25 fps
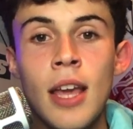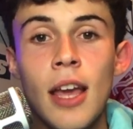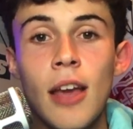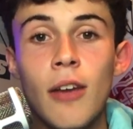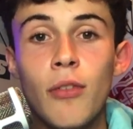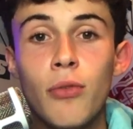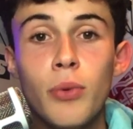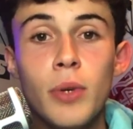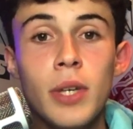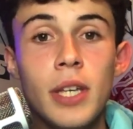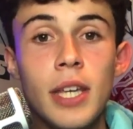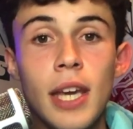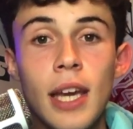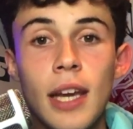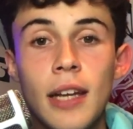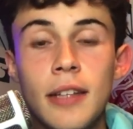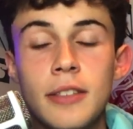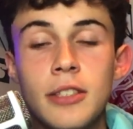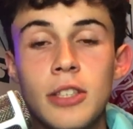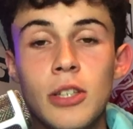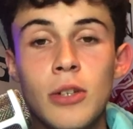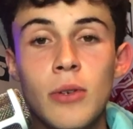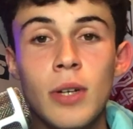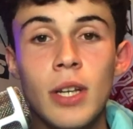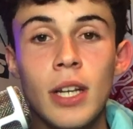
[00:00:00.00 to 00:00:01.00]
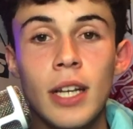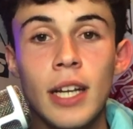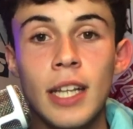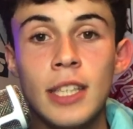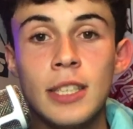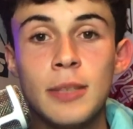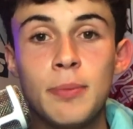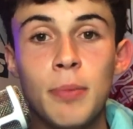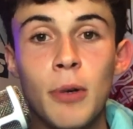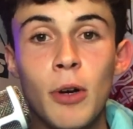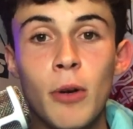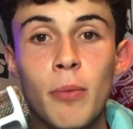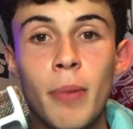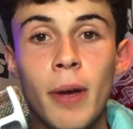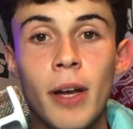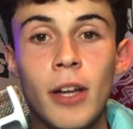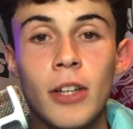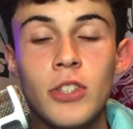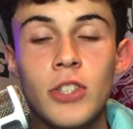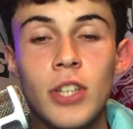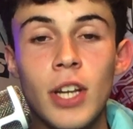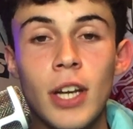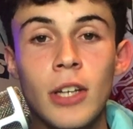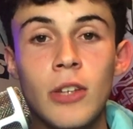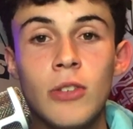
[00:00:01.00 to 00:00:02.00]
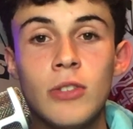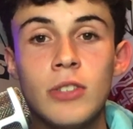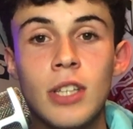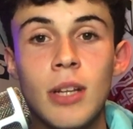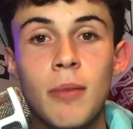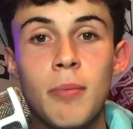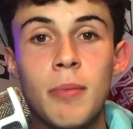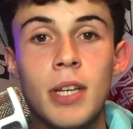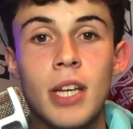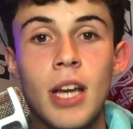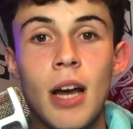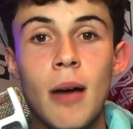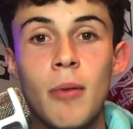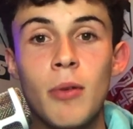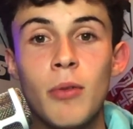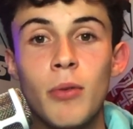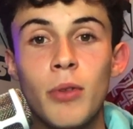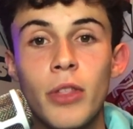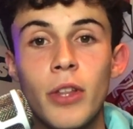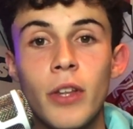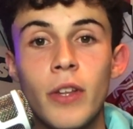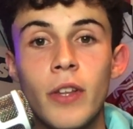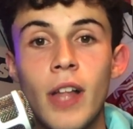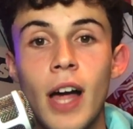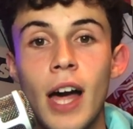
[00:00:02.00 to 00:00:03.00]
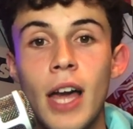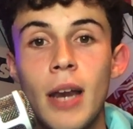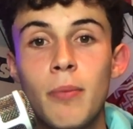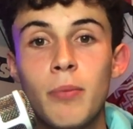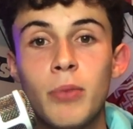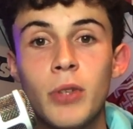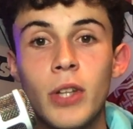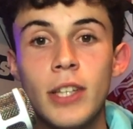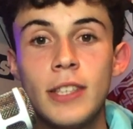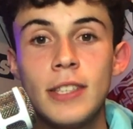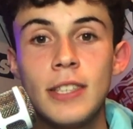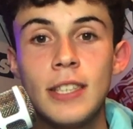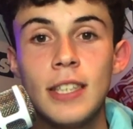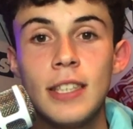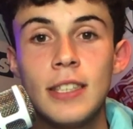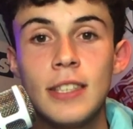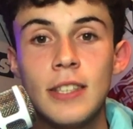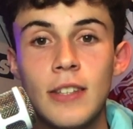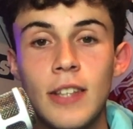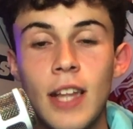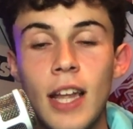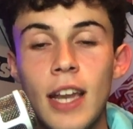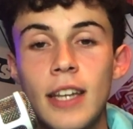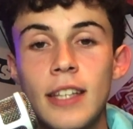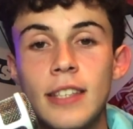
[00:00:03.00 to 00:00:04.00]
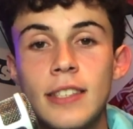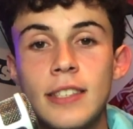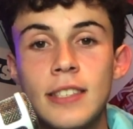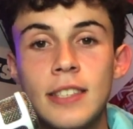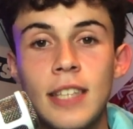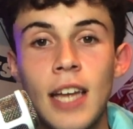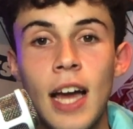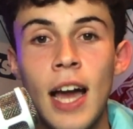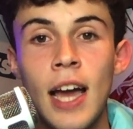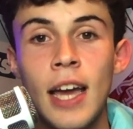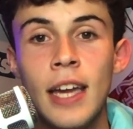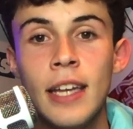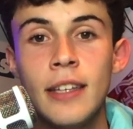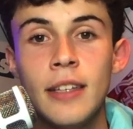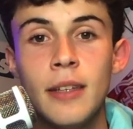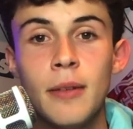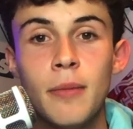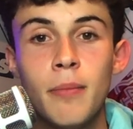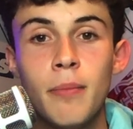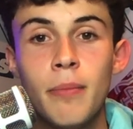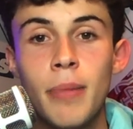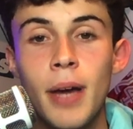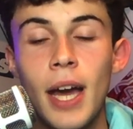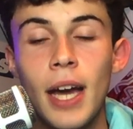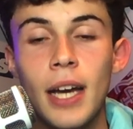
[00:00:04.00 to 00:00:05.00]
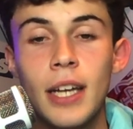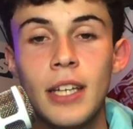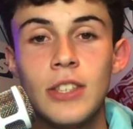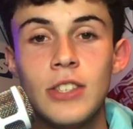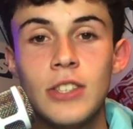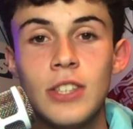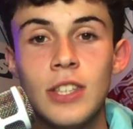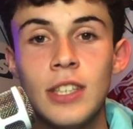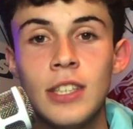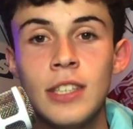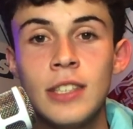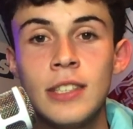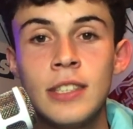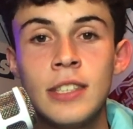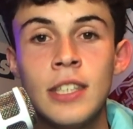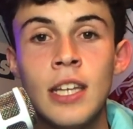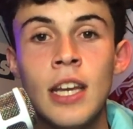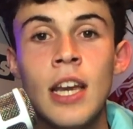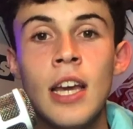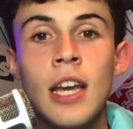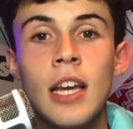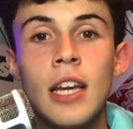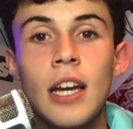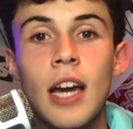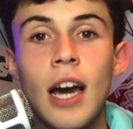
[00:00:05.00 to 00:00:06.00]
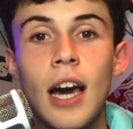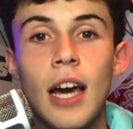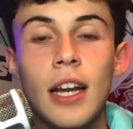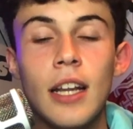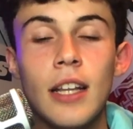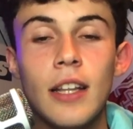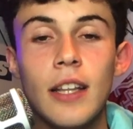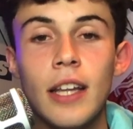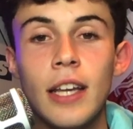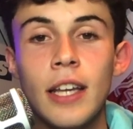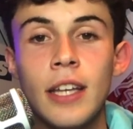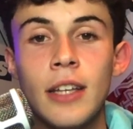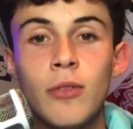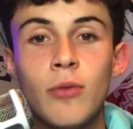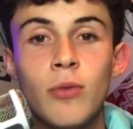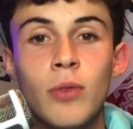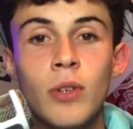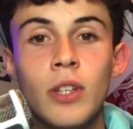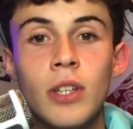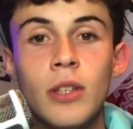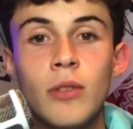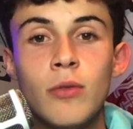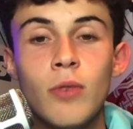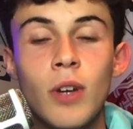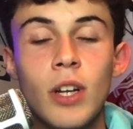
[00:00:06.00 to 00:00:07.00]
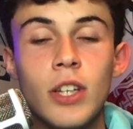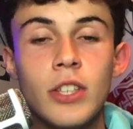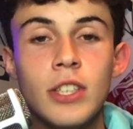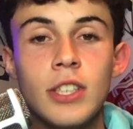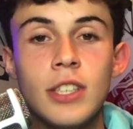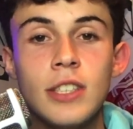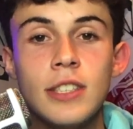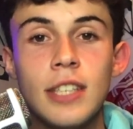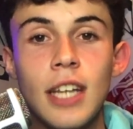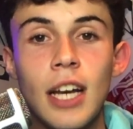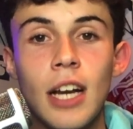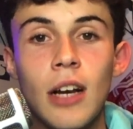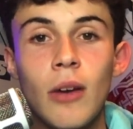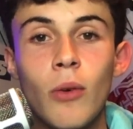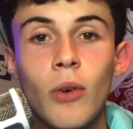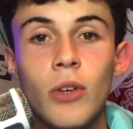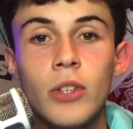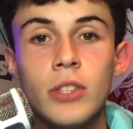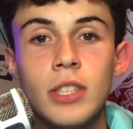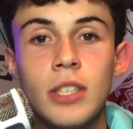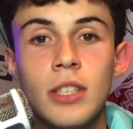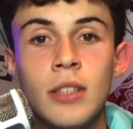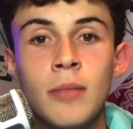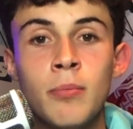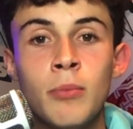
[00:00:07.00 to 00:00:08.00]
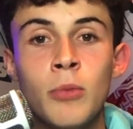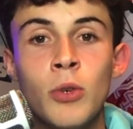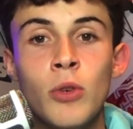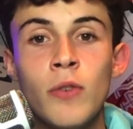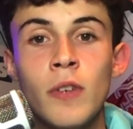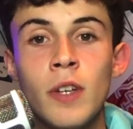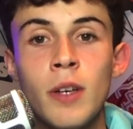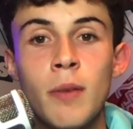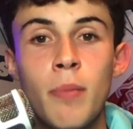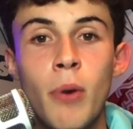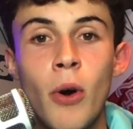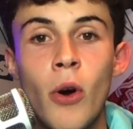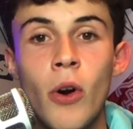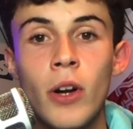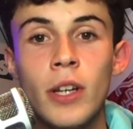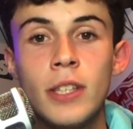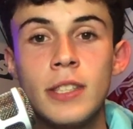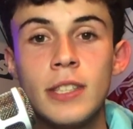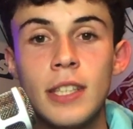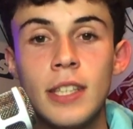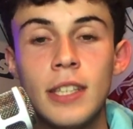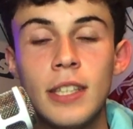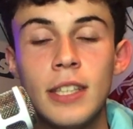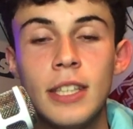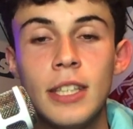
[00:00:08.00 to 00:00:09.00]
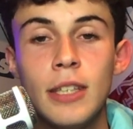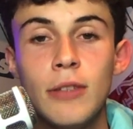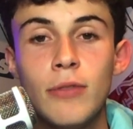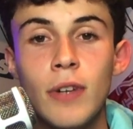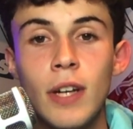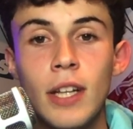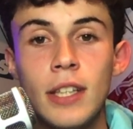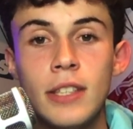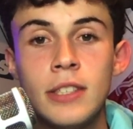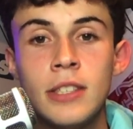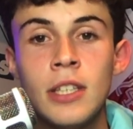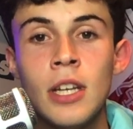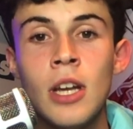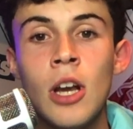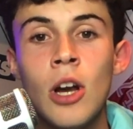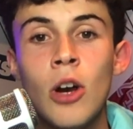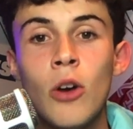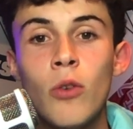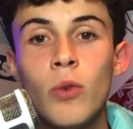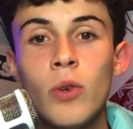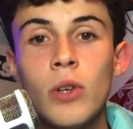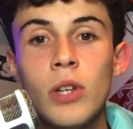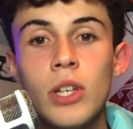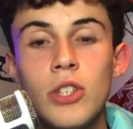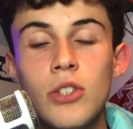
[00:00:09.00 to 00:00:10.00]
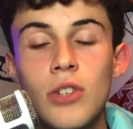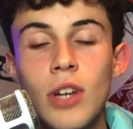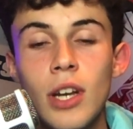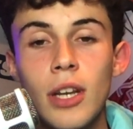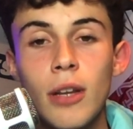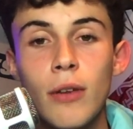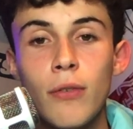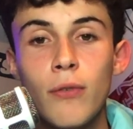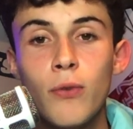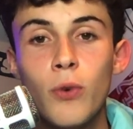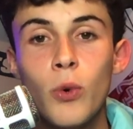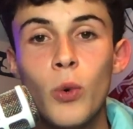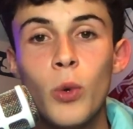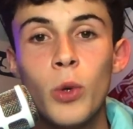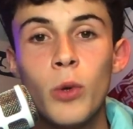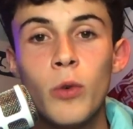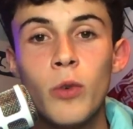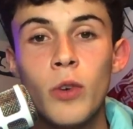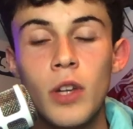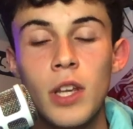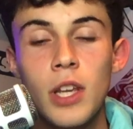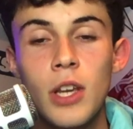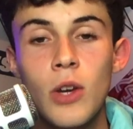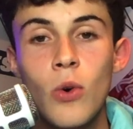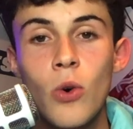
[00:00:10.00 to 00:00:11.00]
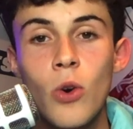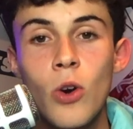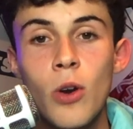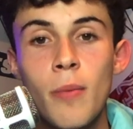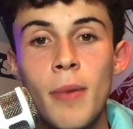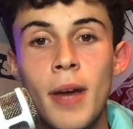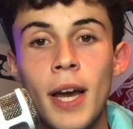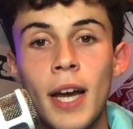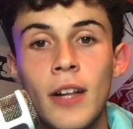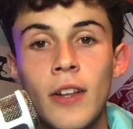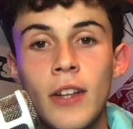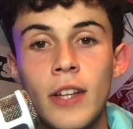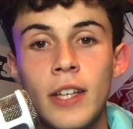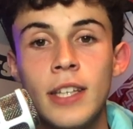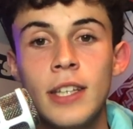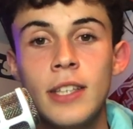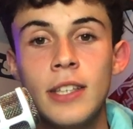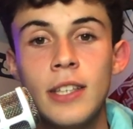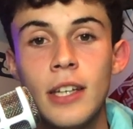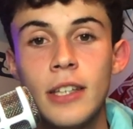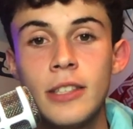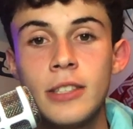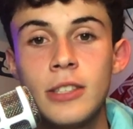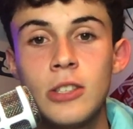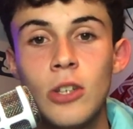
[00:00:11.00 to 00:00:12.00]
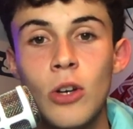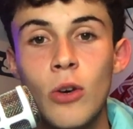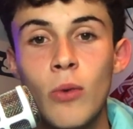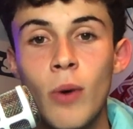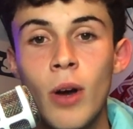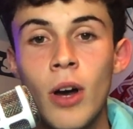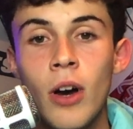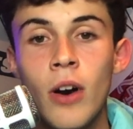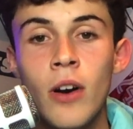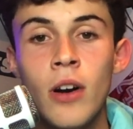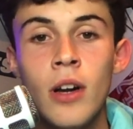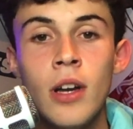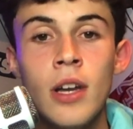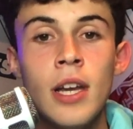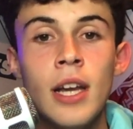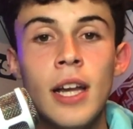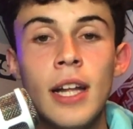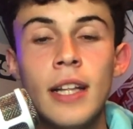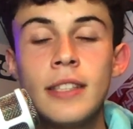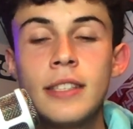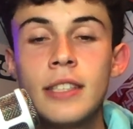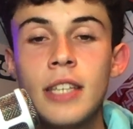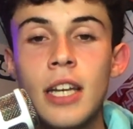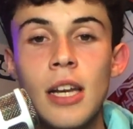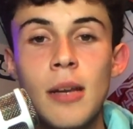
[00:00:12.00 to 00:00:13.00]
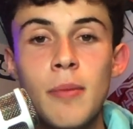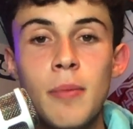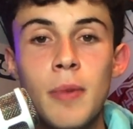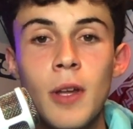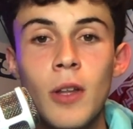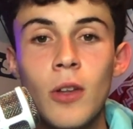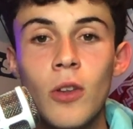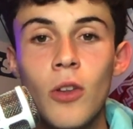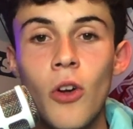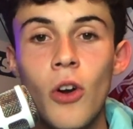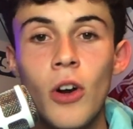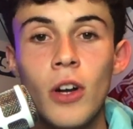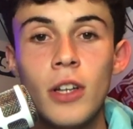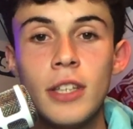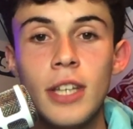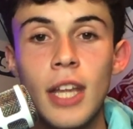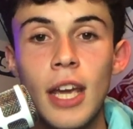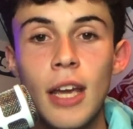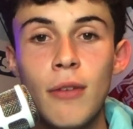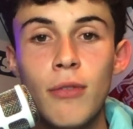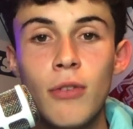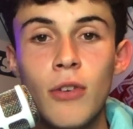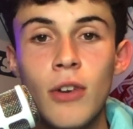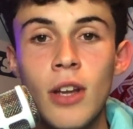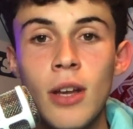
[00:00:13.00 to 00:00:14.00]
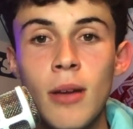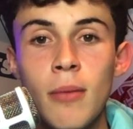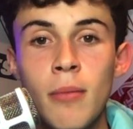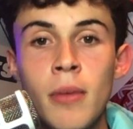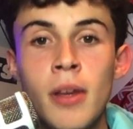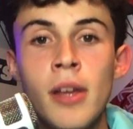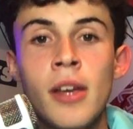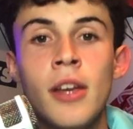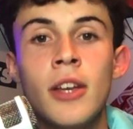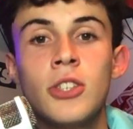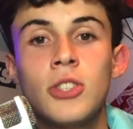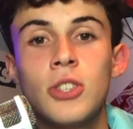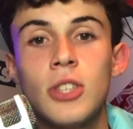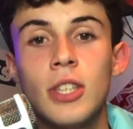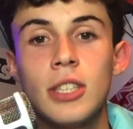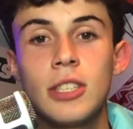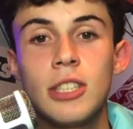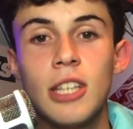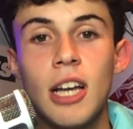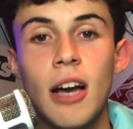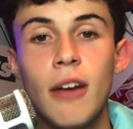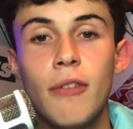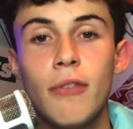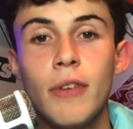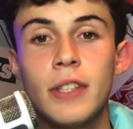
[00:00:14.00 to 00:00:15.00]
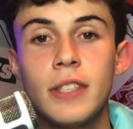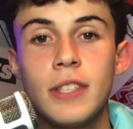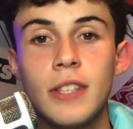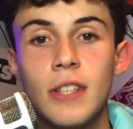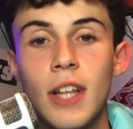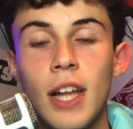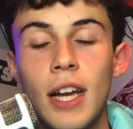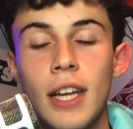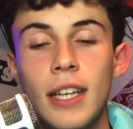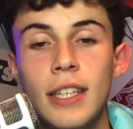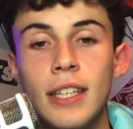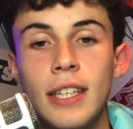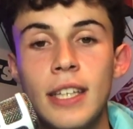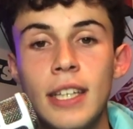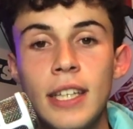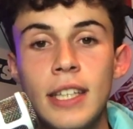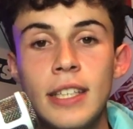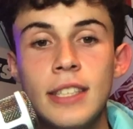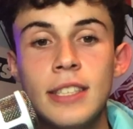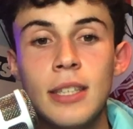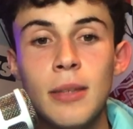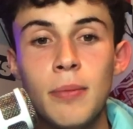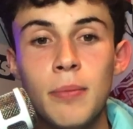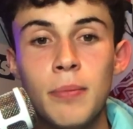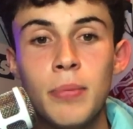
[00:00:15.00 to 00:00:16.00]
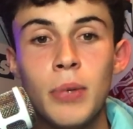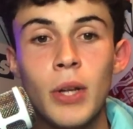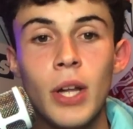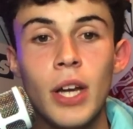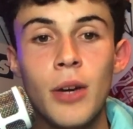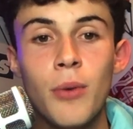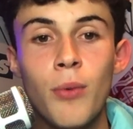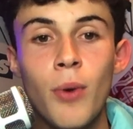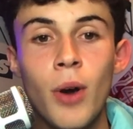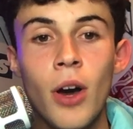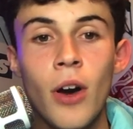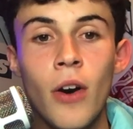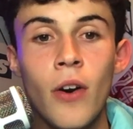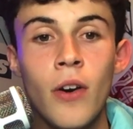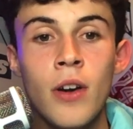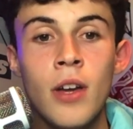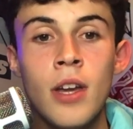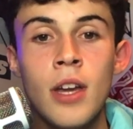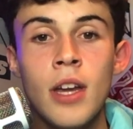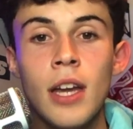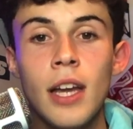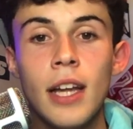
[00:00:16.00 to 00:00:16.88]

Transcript: If we can't do it against Bill Belichick, who's going to be coming with a lot of blitzes, a lot of designed packages, kind of like really rushing Zach Wilson, moving parts on the defense, really trying to fool the rookie quarterback like he does so well. It's going to be a long day for him. So this offensive line needs to play well.